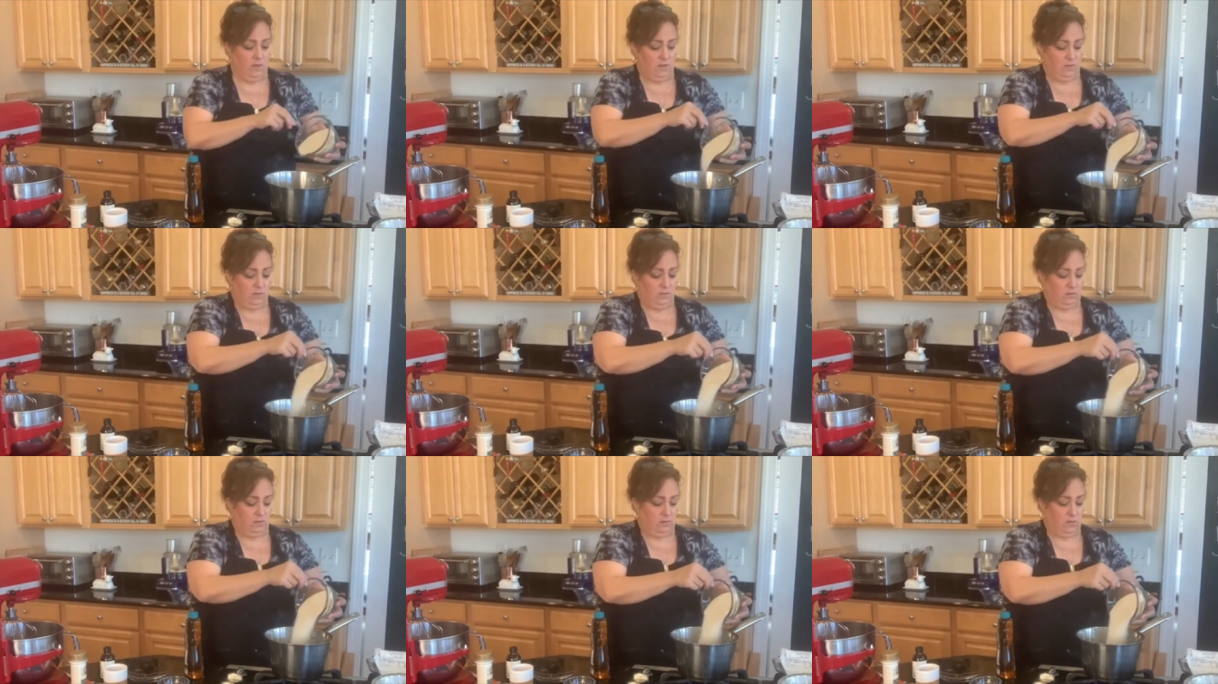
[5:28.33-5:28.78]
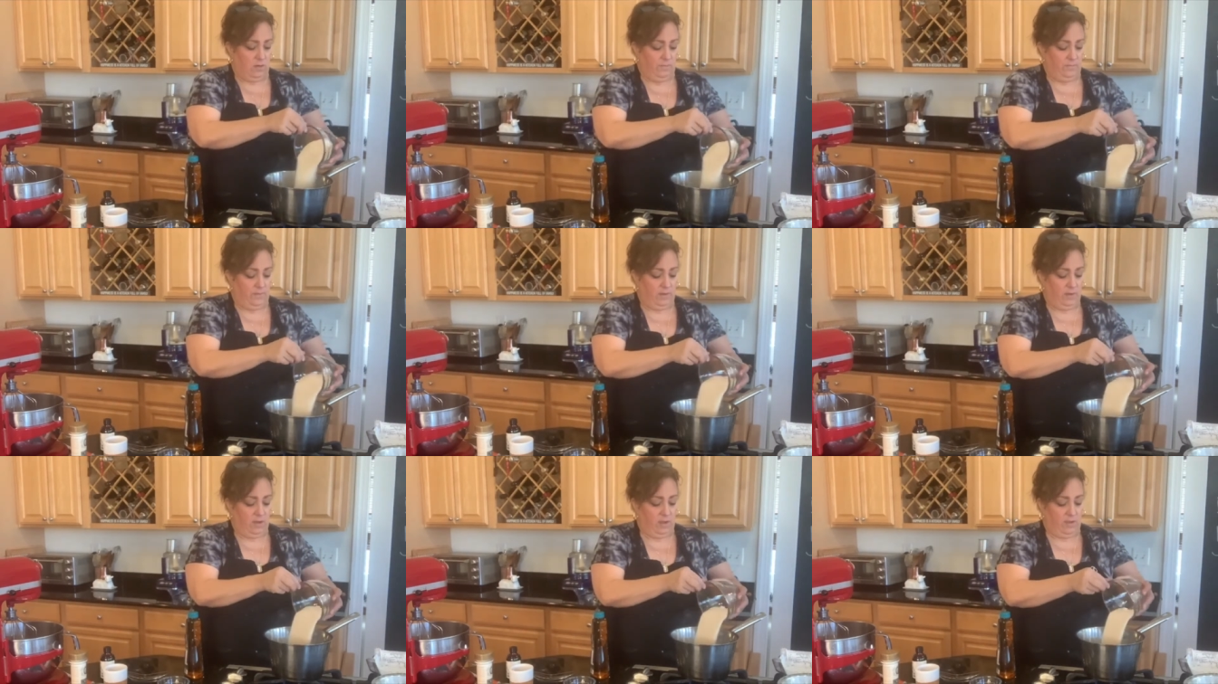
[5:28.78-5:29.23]
So a
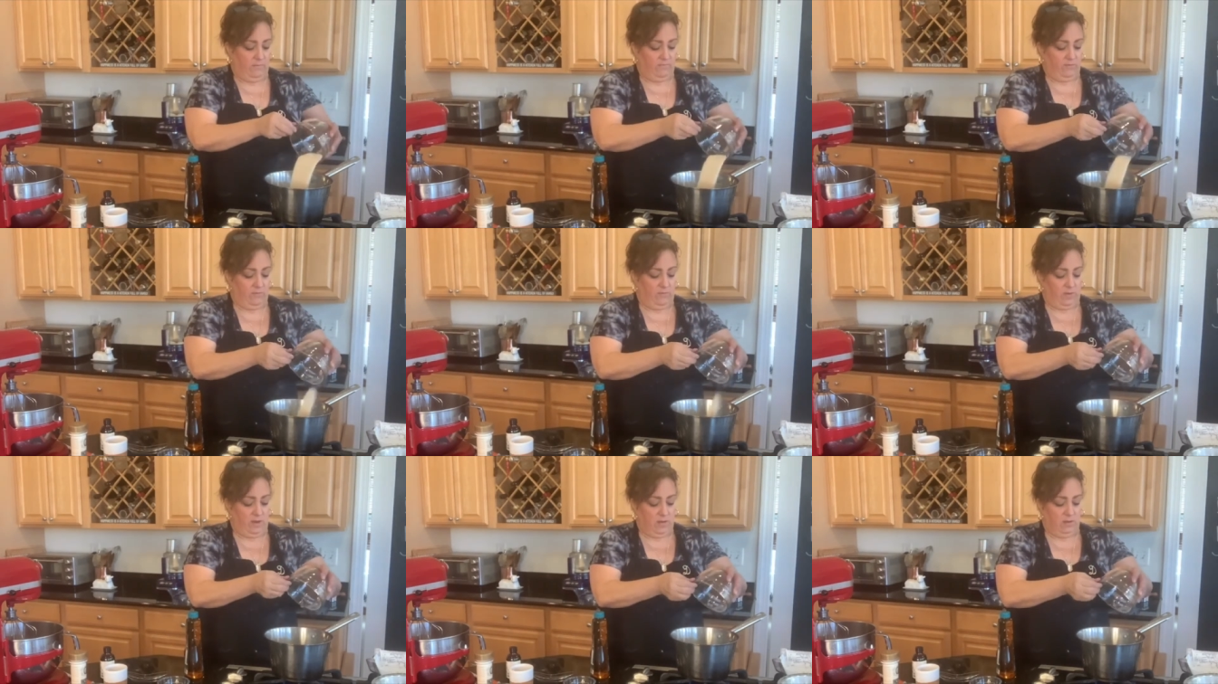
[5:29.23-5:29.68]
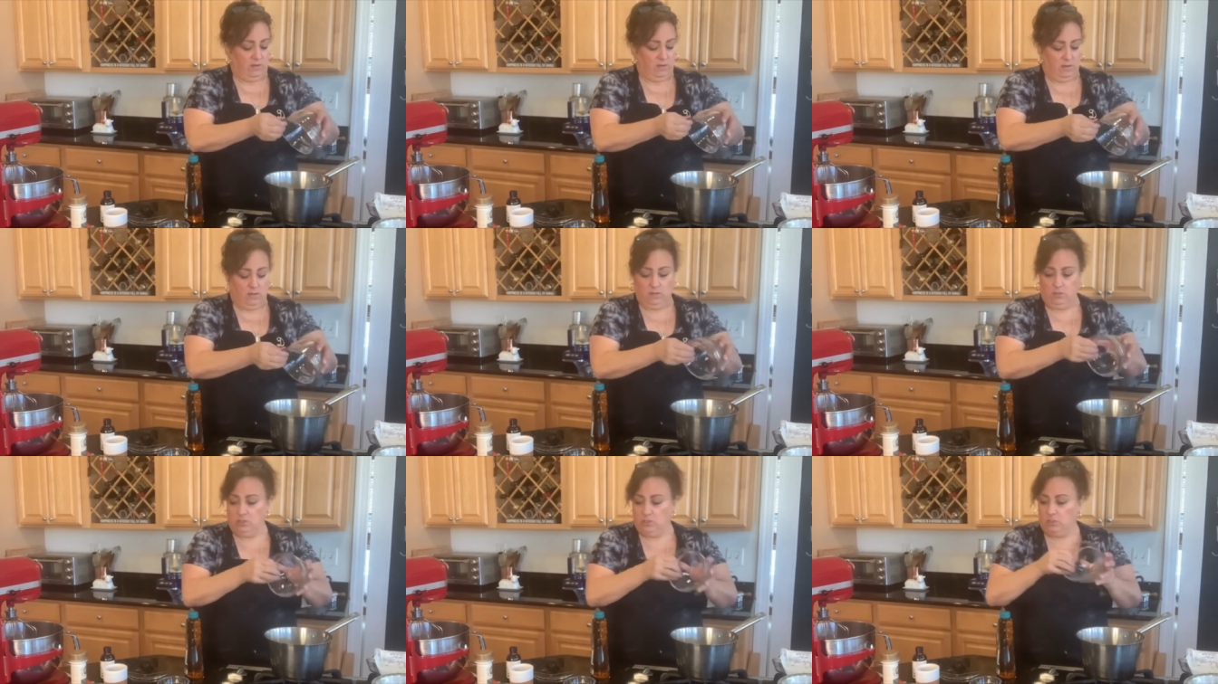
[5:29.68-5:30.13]
1.5 cups of
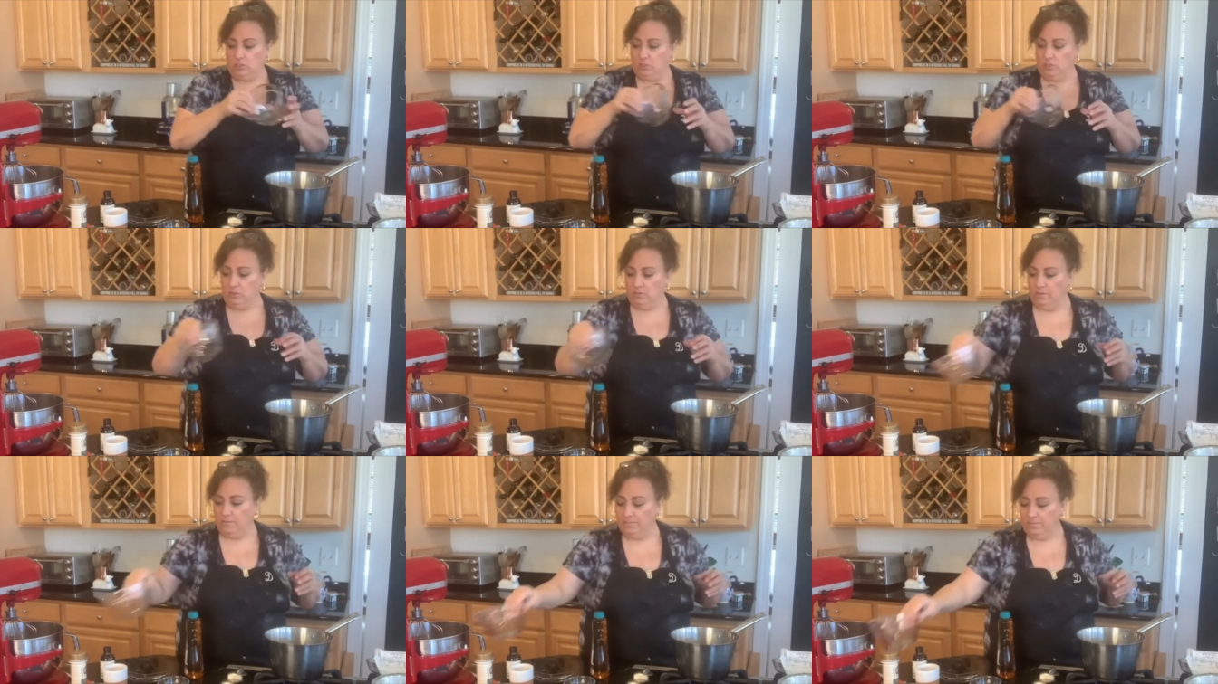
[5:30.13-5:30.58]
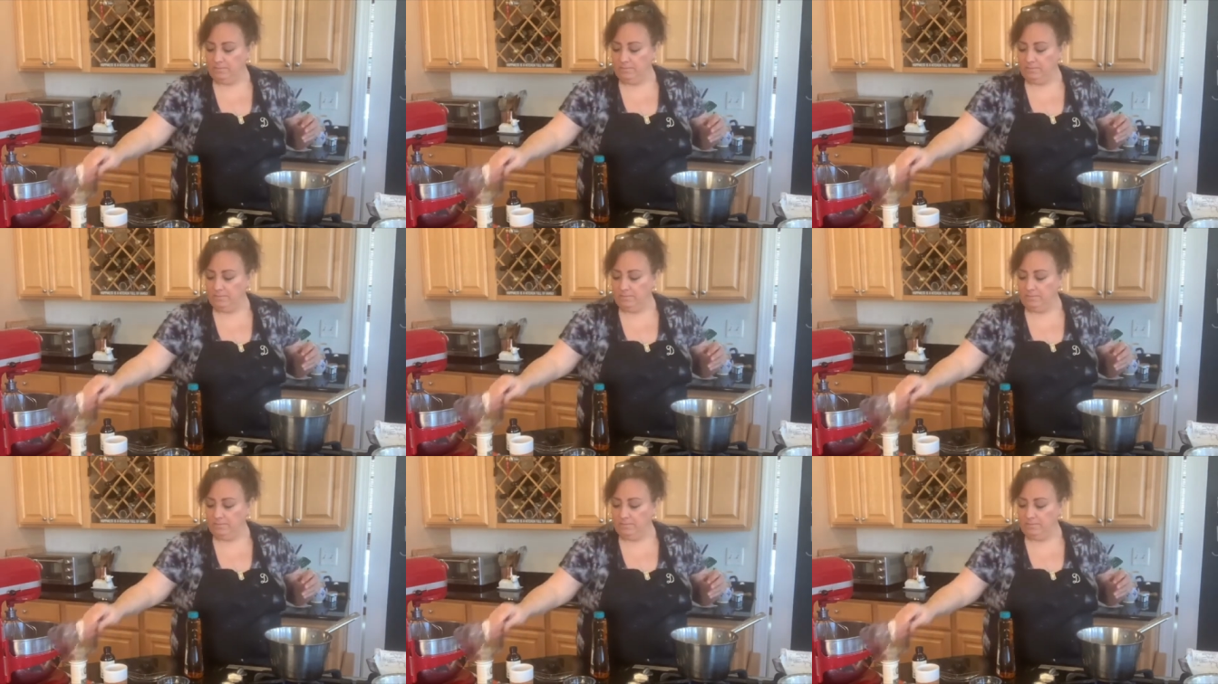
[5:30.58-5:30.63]
granulated sugar.